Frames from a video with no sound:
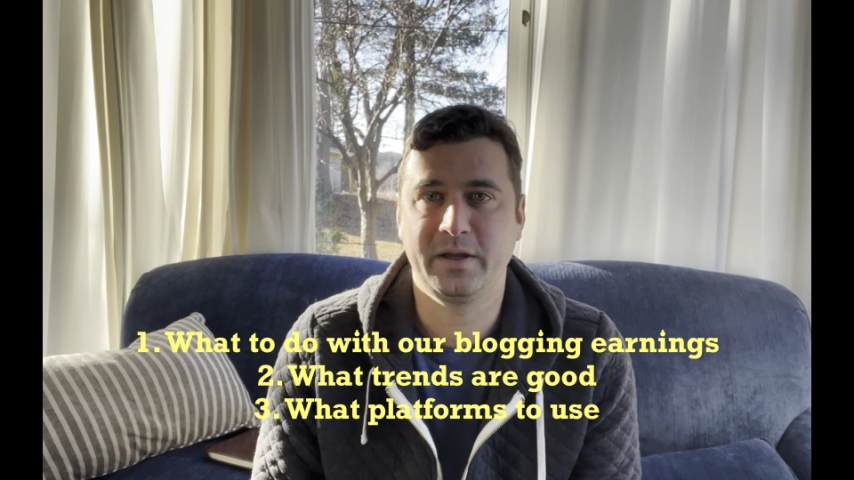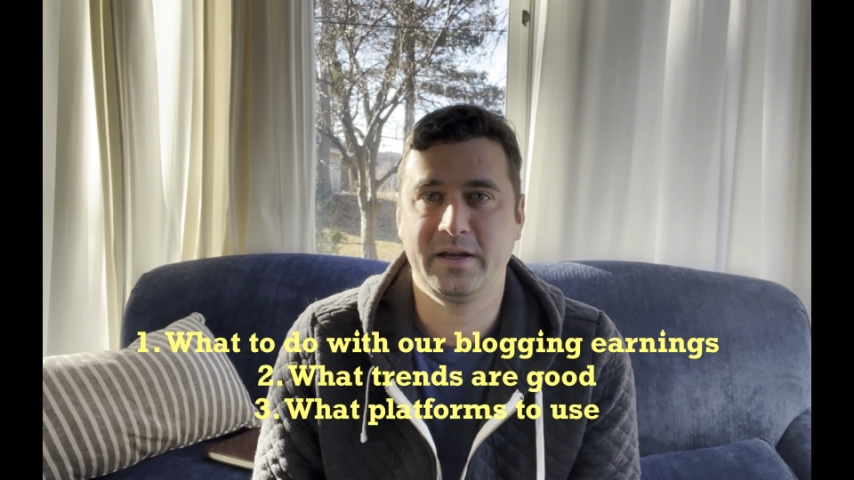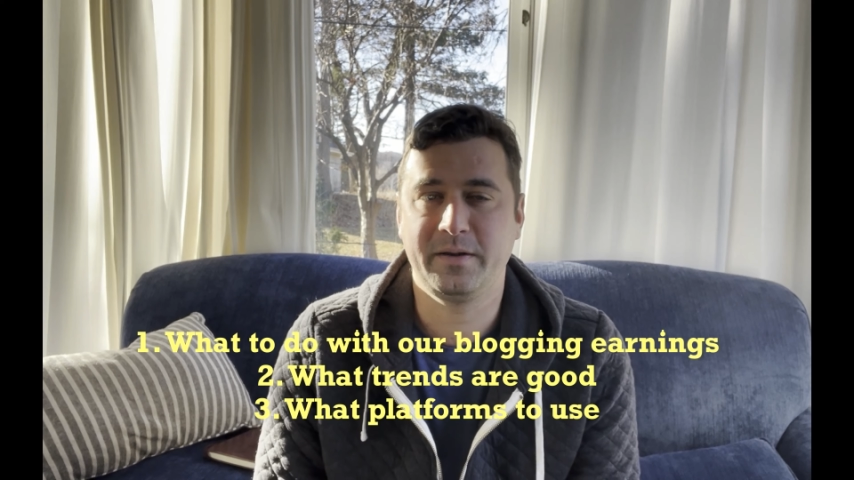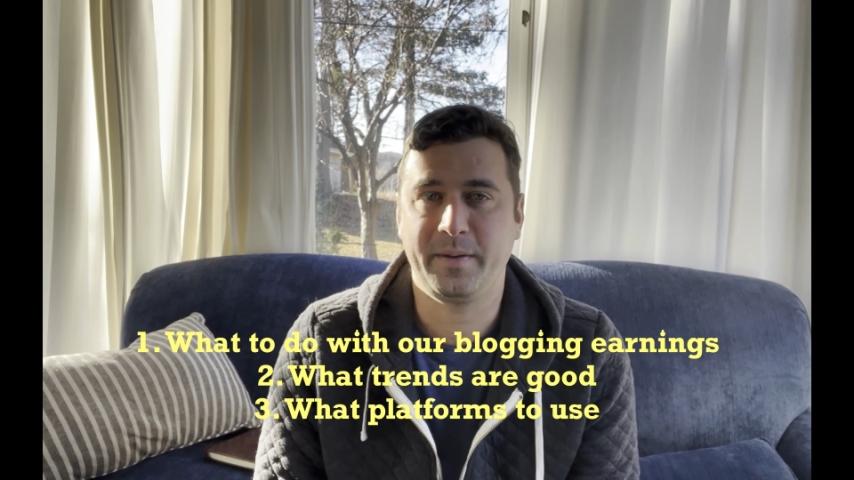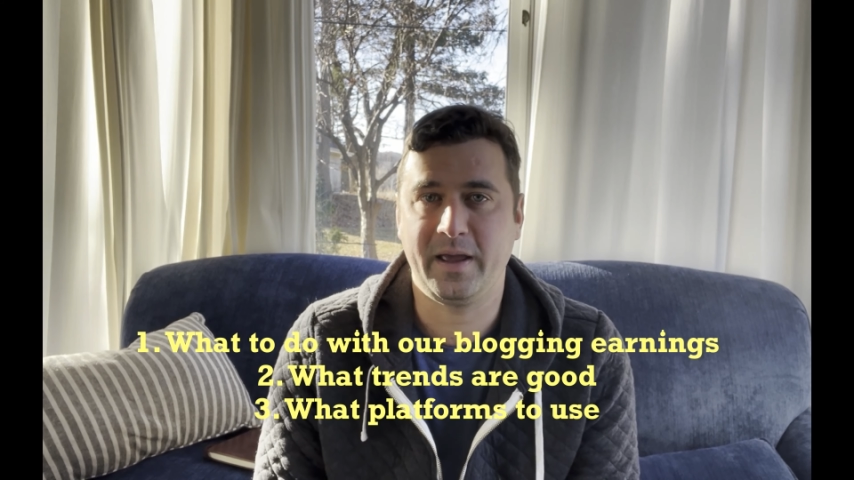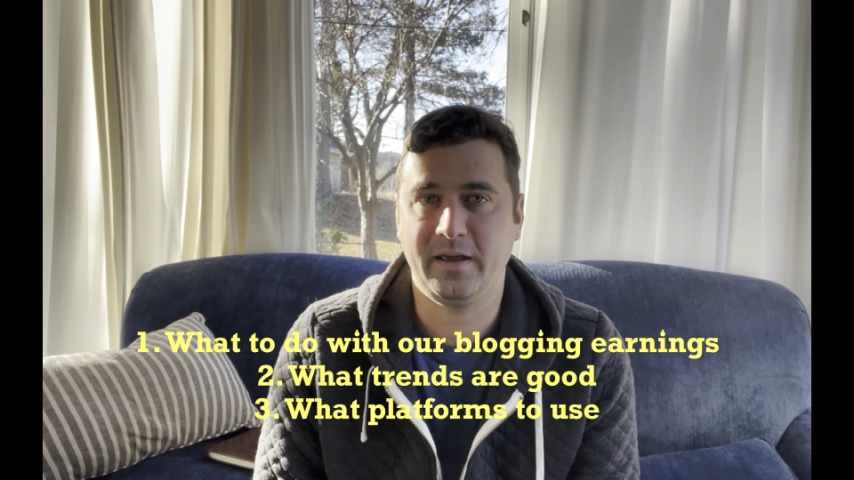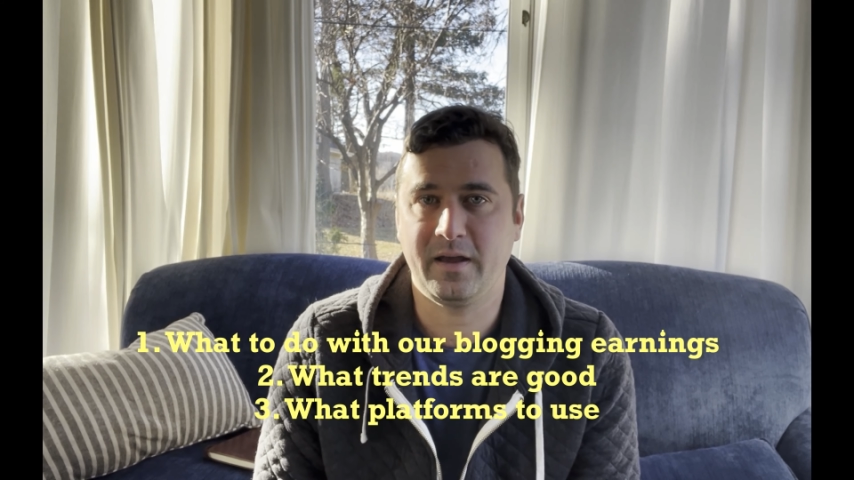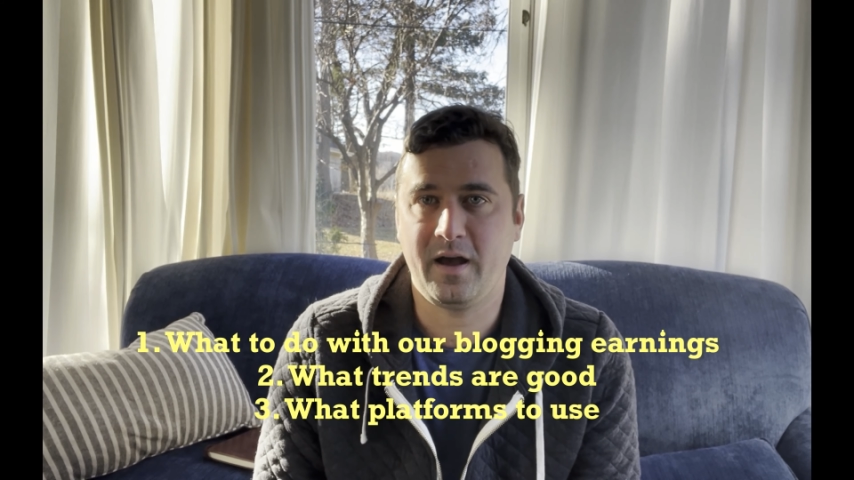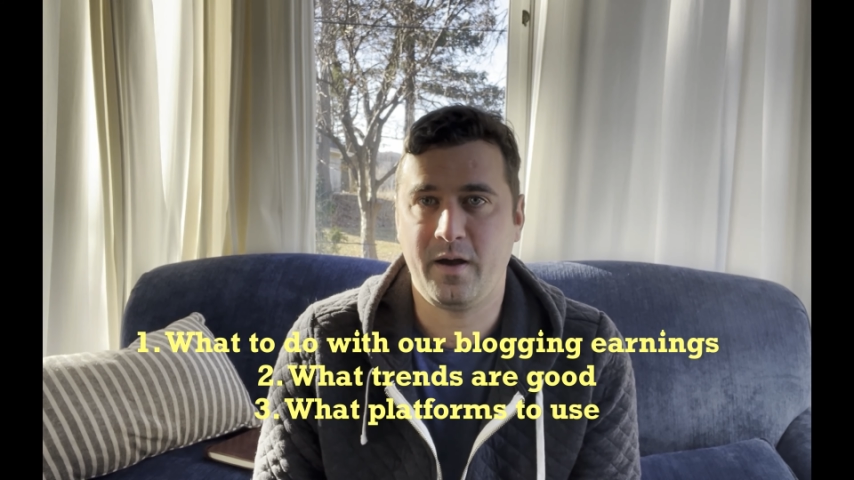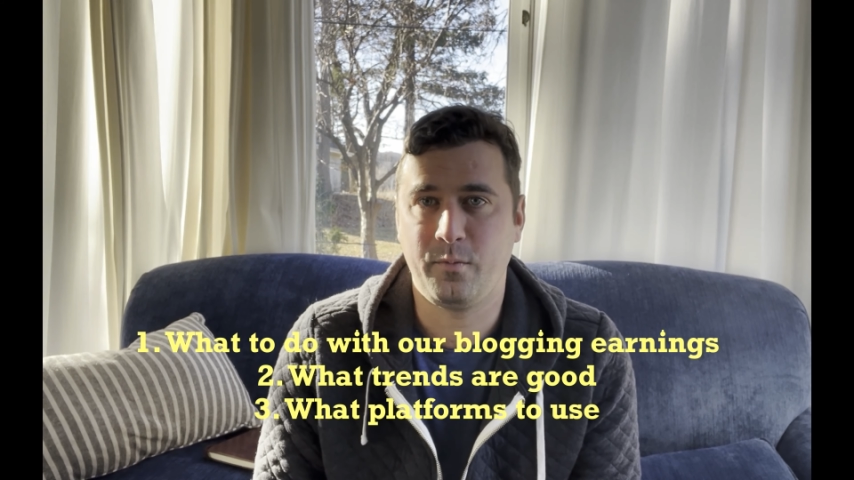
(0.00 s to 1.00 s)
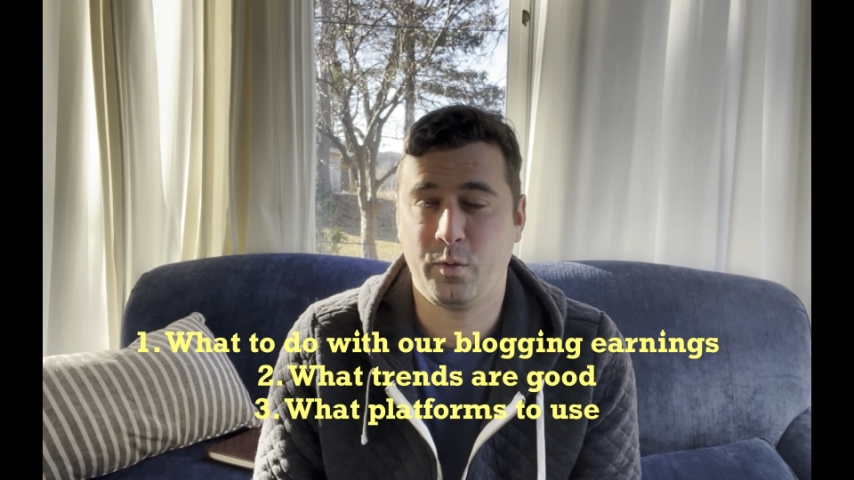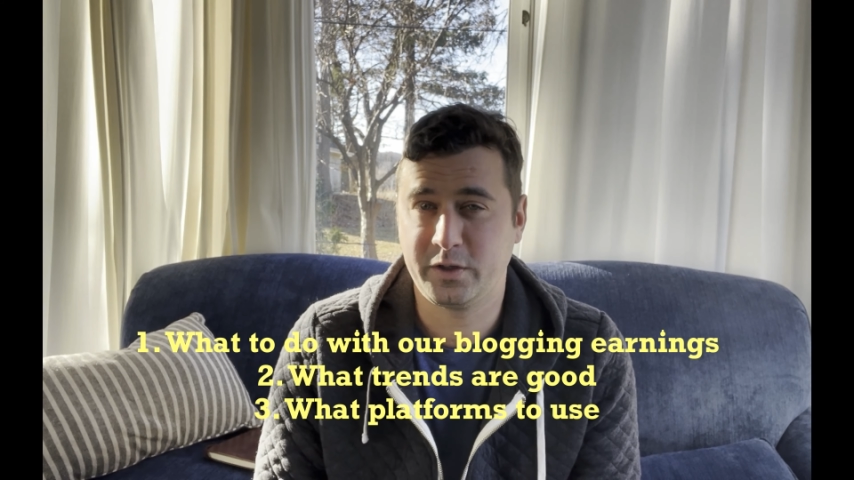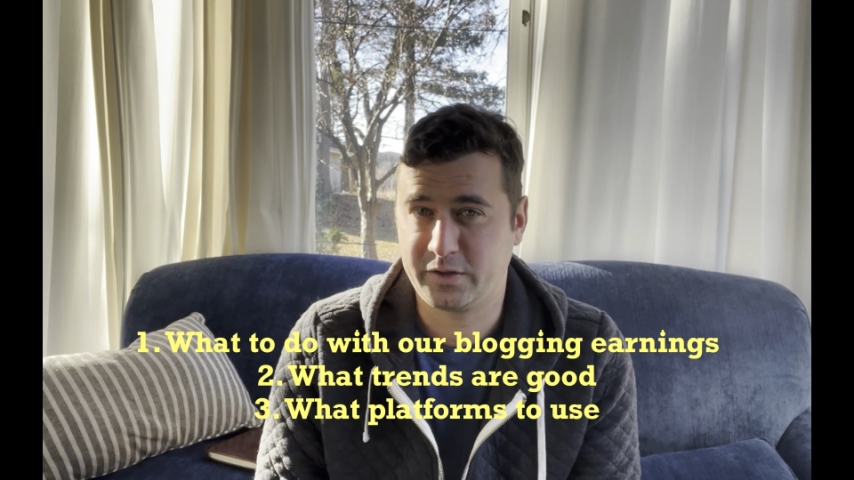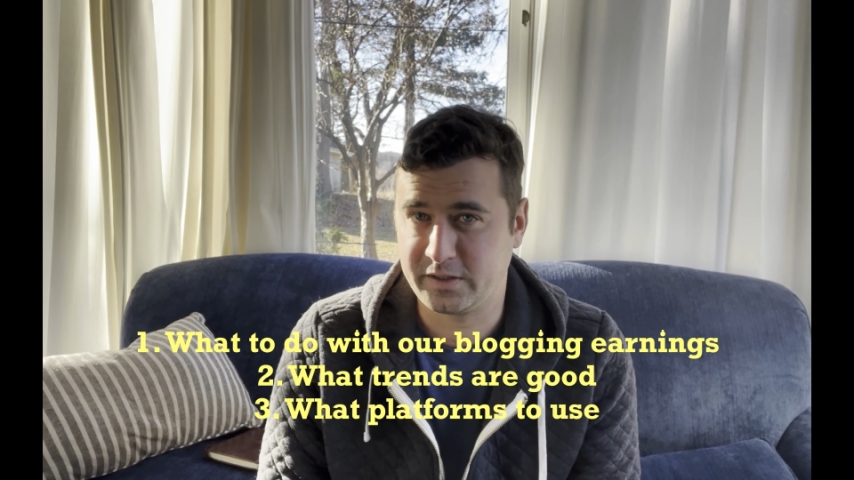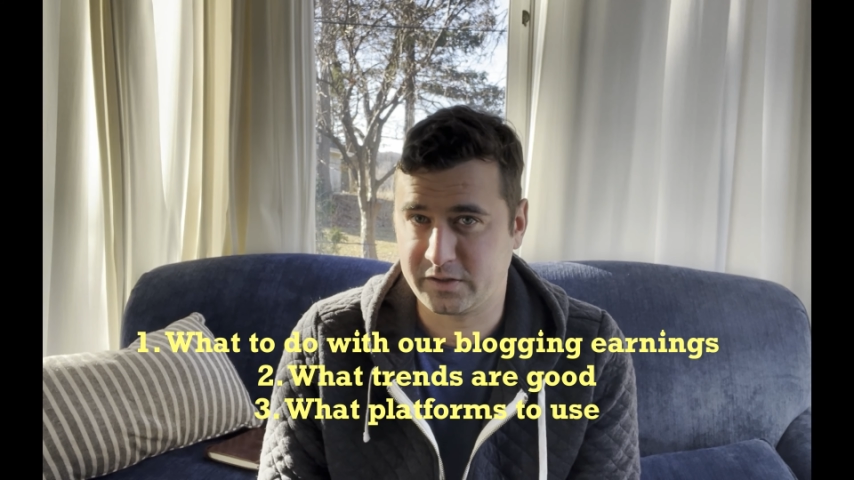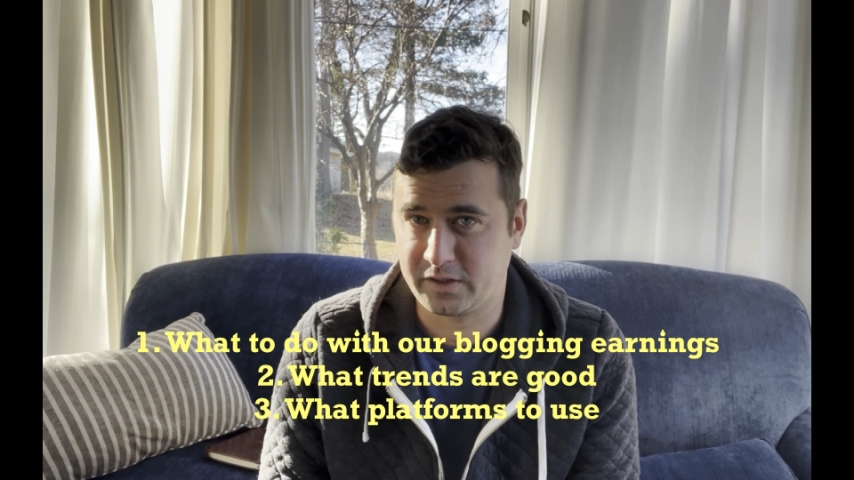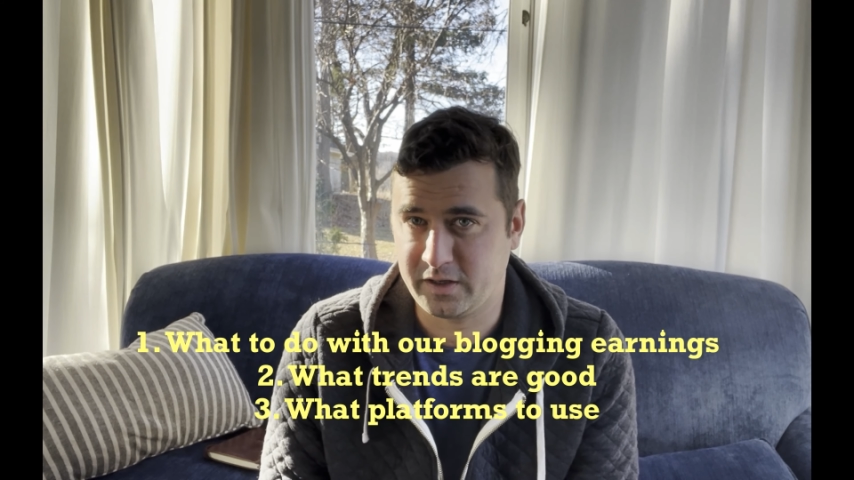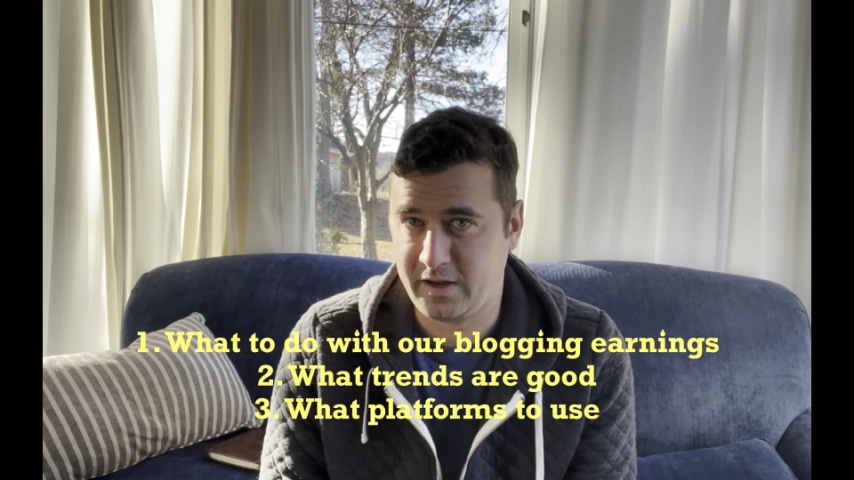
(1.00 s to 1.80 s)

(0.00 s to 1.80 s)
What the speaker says: it in a bank, what trends are good